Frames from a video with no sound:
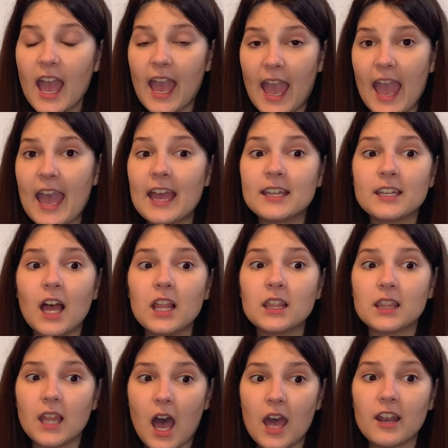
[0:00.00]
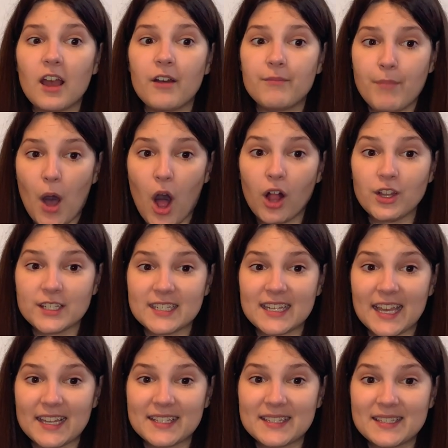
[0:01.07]
and a lot of
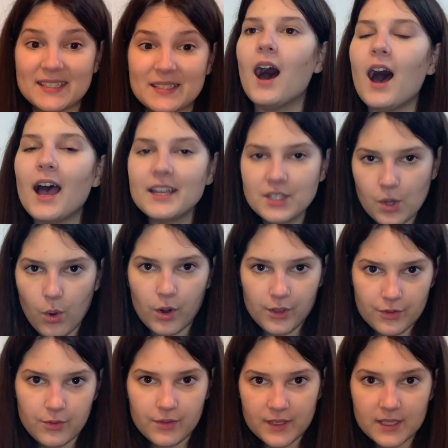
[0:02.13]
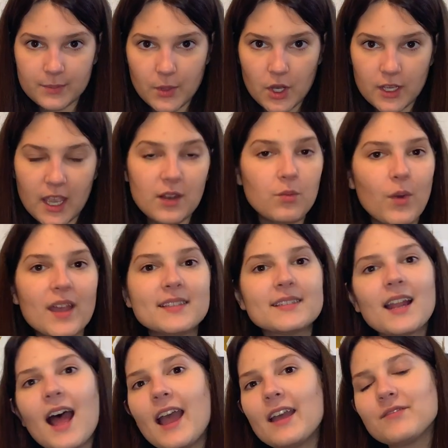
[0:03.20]
politics. I tore through this book in ways that
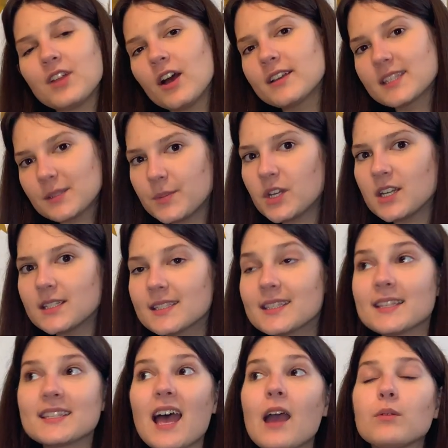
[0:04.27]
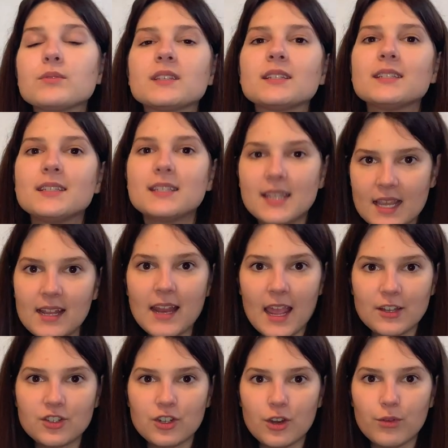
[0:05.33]
I have not experienced since I was a
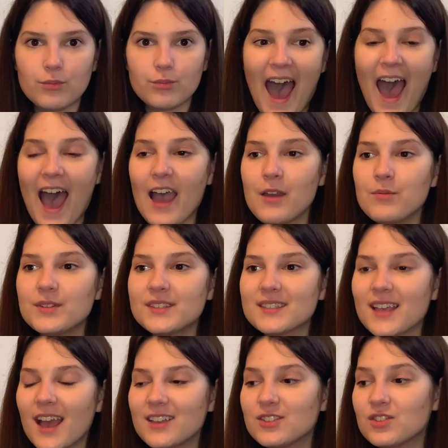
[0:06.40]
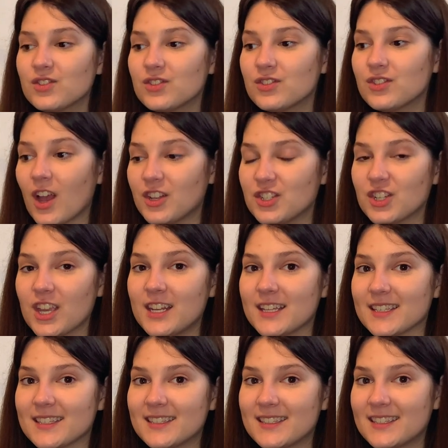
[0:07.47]
teenager. I was such in a
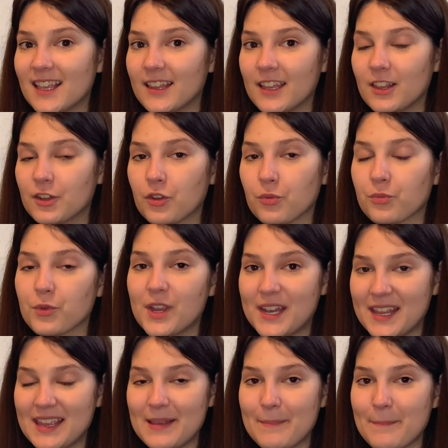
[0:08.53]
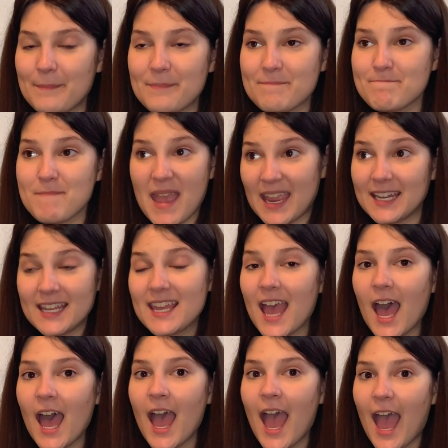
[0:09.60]
silly little reading
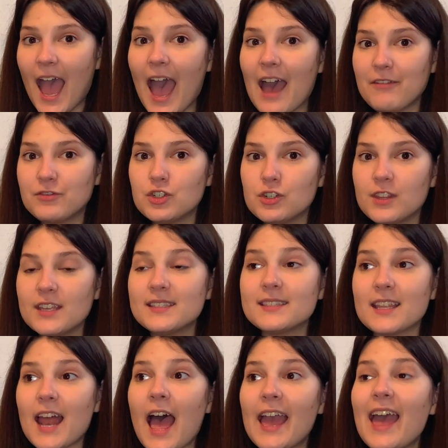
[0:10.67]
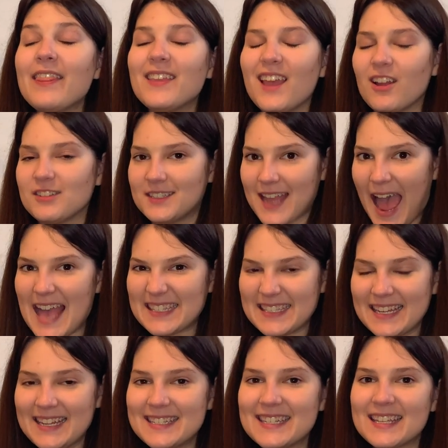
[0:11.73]
mania after this that I had the
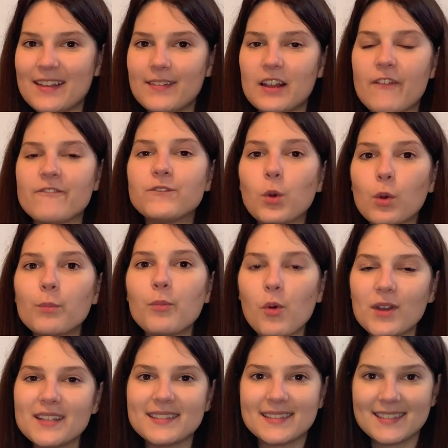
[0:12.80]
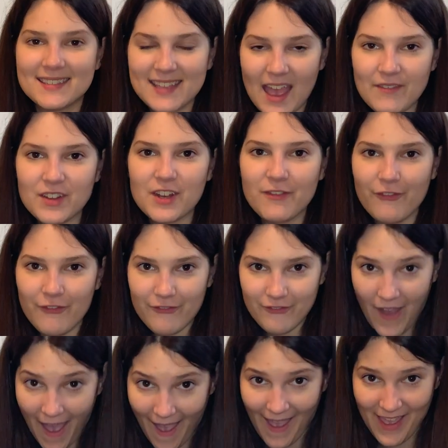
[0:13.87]
audacity to give it a
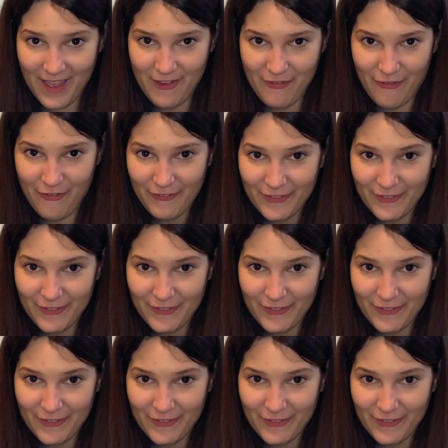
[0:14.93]
4.75